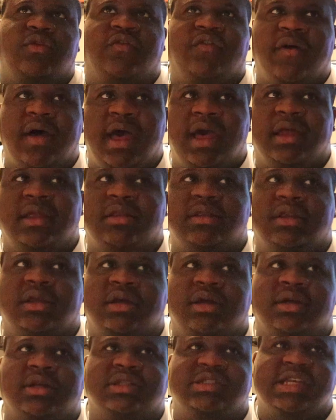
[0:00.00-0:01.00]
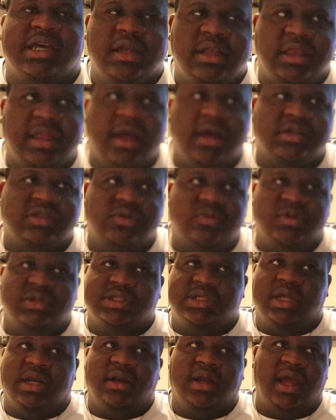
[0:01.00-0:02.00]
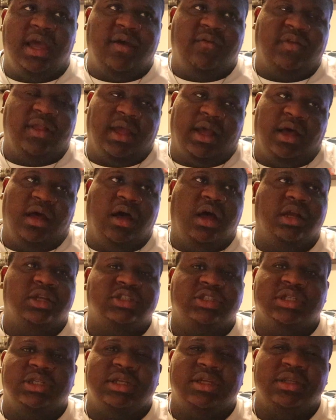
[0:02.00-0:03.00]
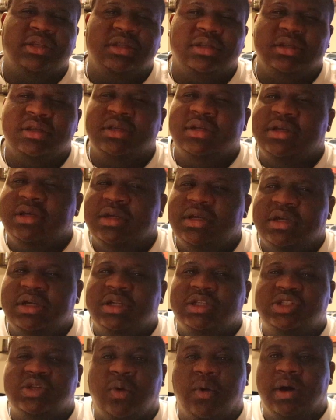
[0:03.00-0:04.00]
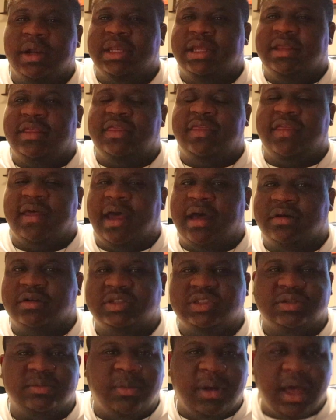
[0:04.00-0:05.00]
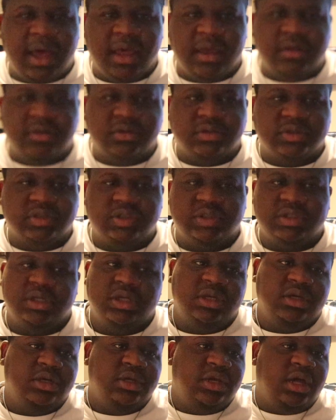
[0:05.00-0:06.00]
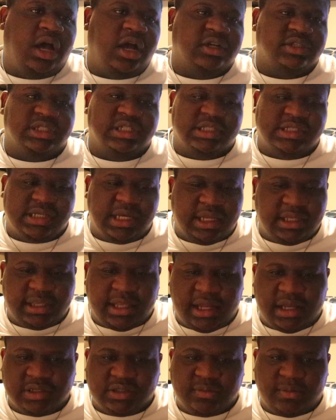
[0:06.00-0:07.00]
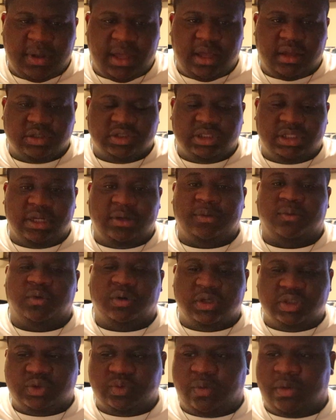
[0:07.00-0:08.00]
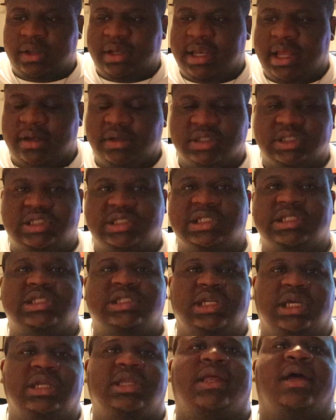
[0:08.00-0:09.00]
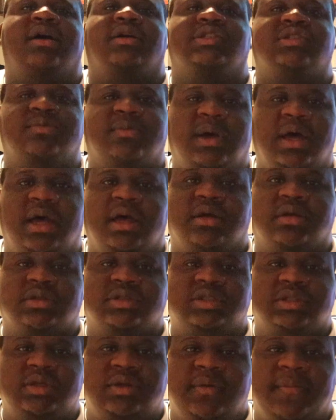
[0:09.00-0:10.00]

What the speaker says: find the 10,000 ones that have like 120,000 miles, 110,000 miles. There was one that was 68,000 miles,